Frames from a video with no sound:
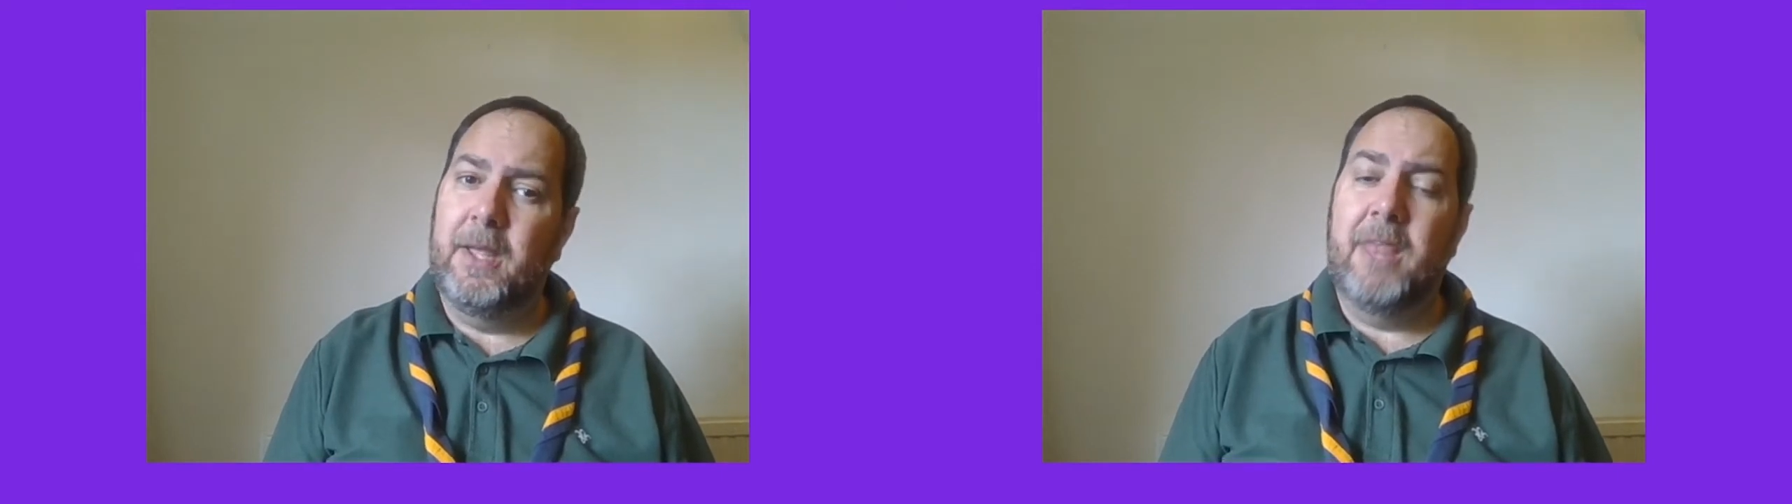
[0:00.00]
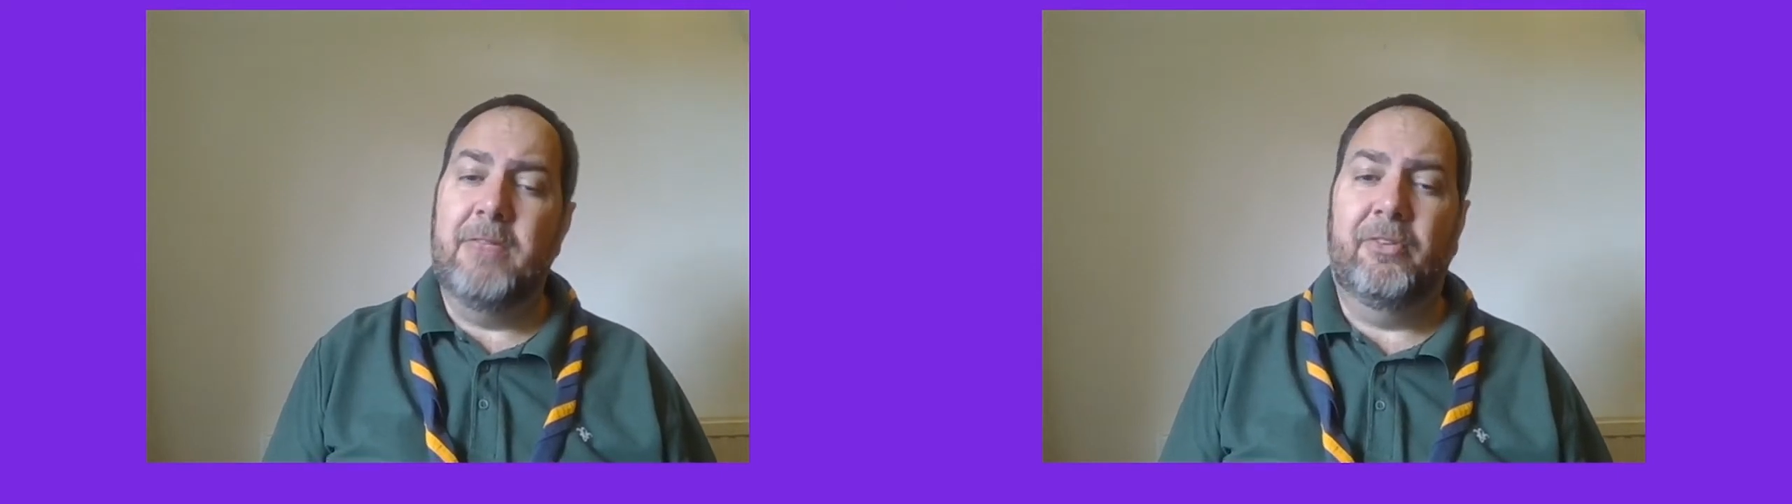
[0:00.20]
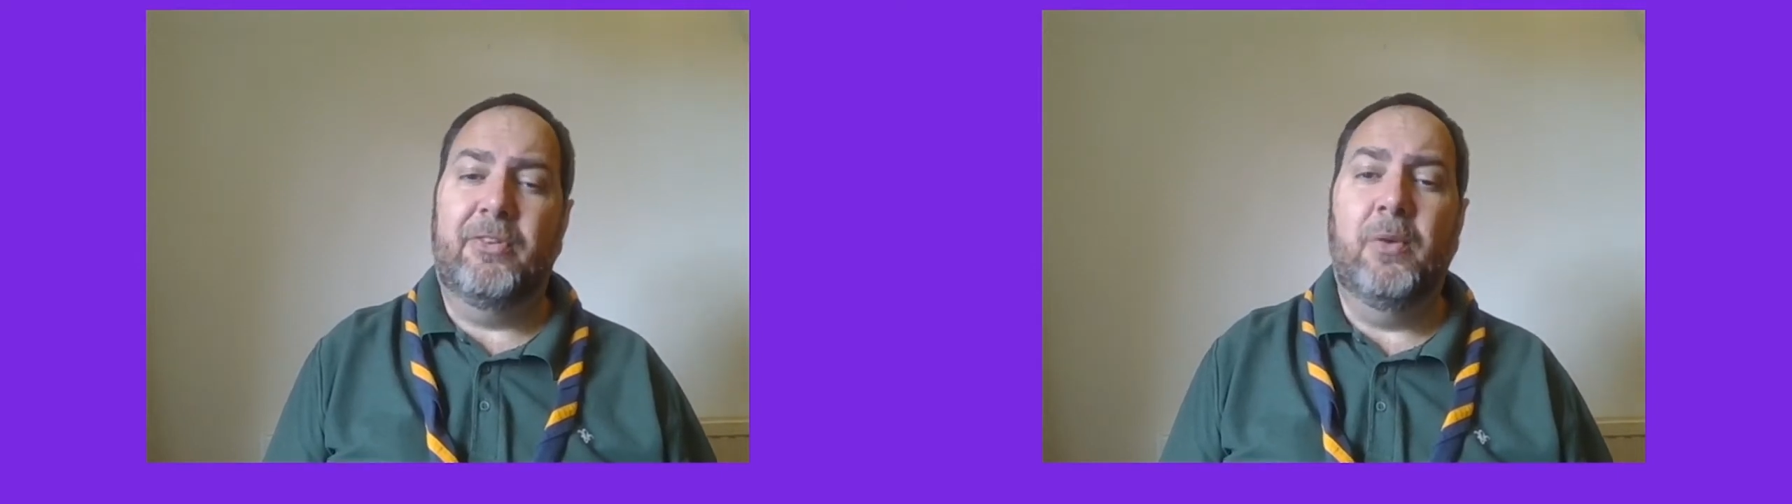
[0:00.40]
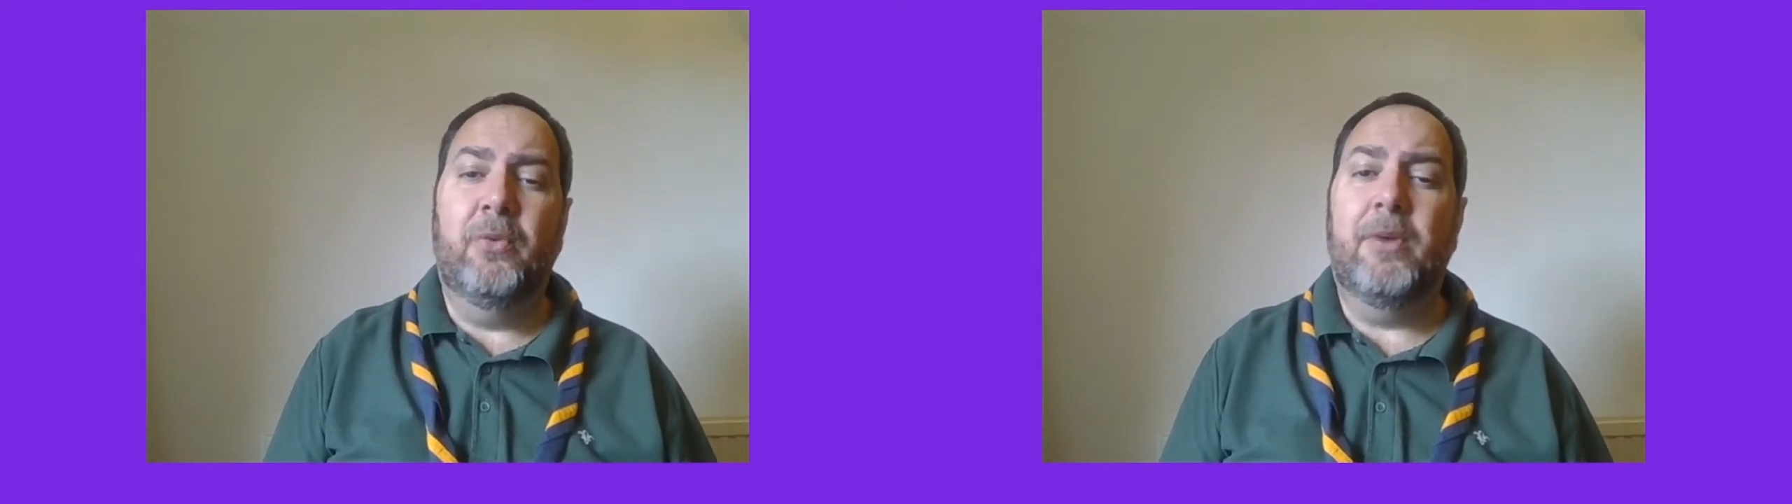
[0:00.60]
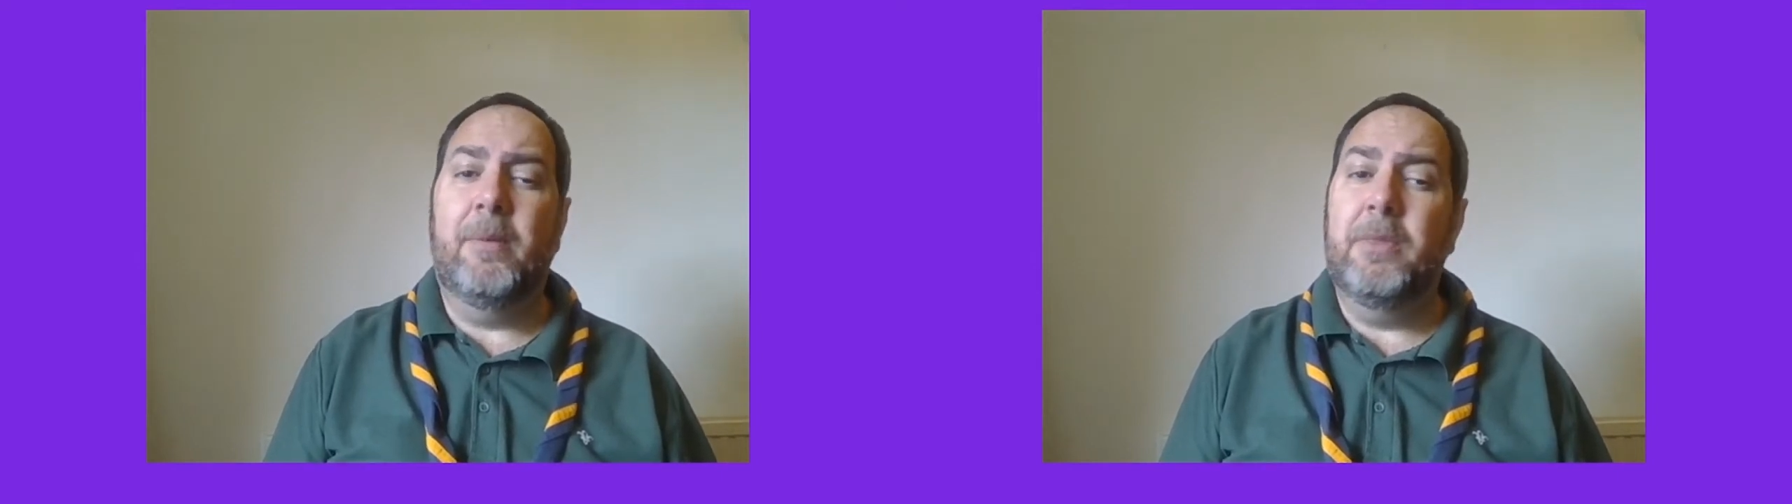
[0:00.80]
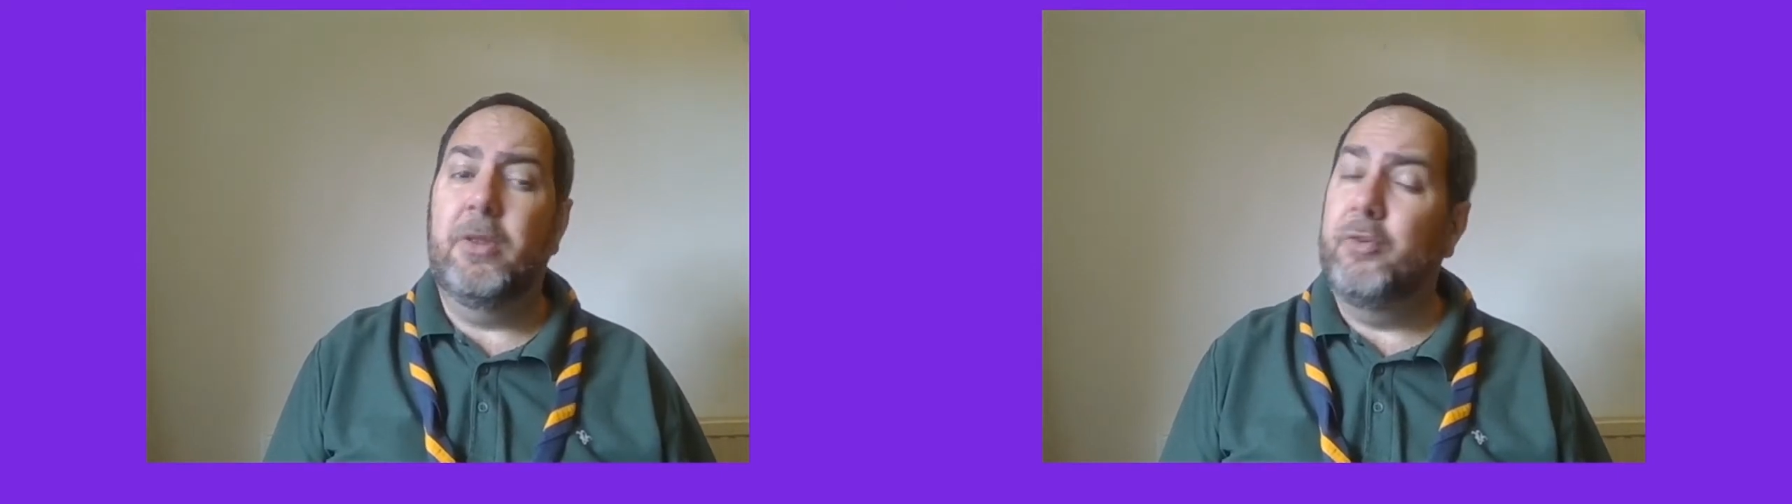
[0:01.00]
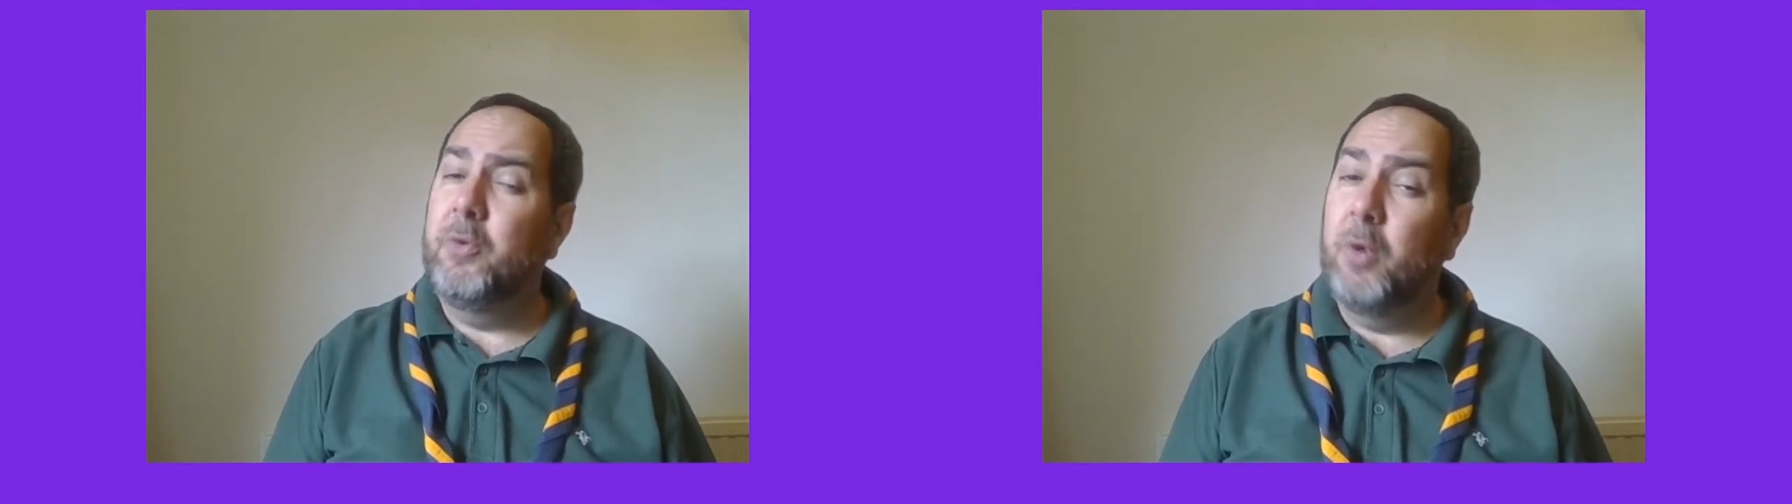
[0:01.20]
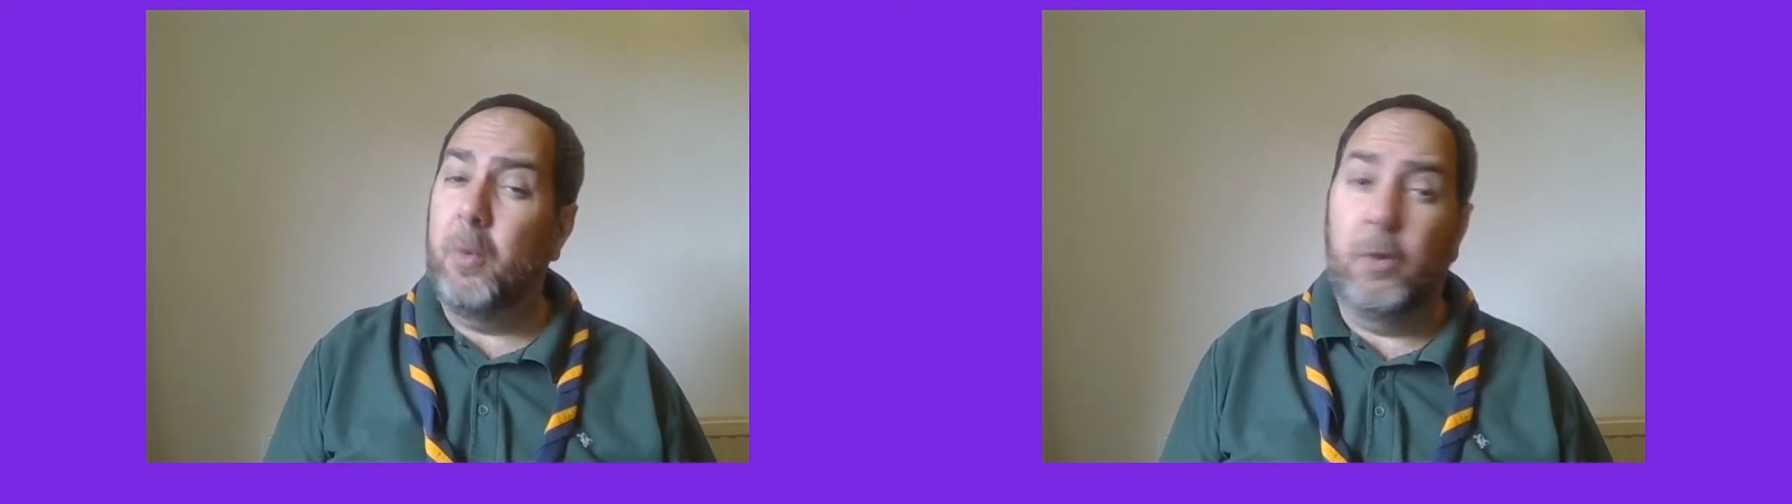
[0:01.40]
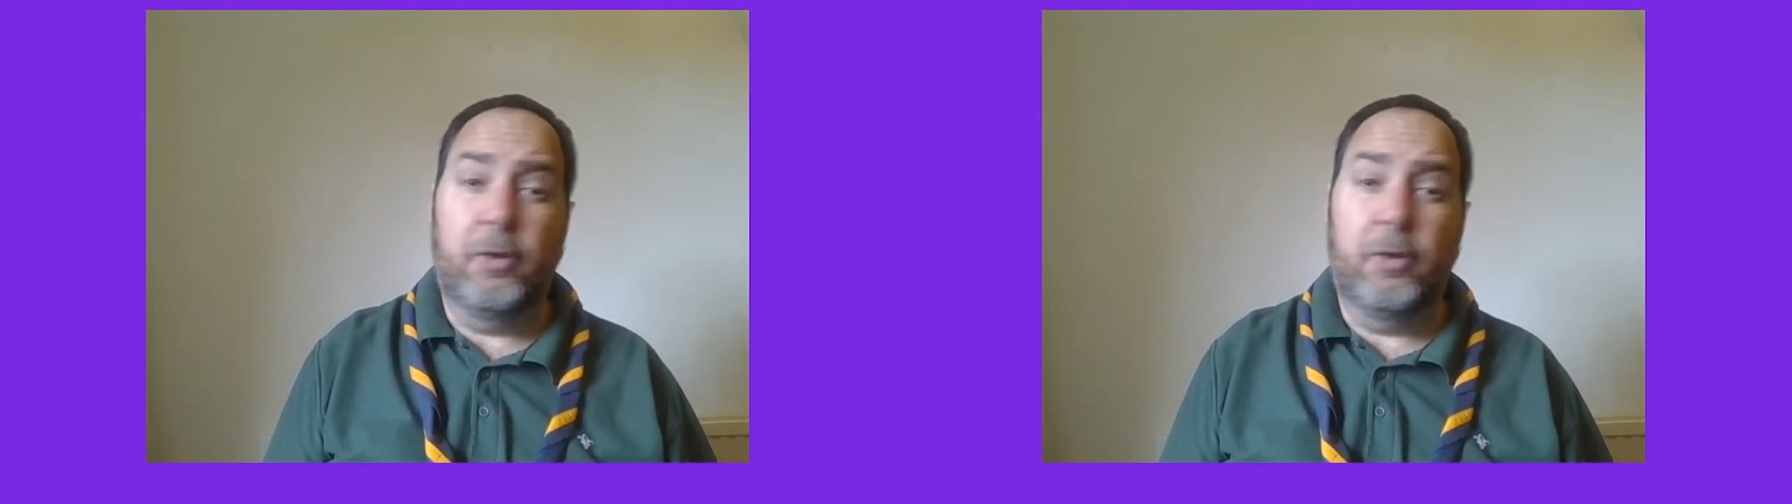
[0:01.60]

There are still some that do not want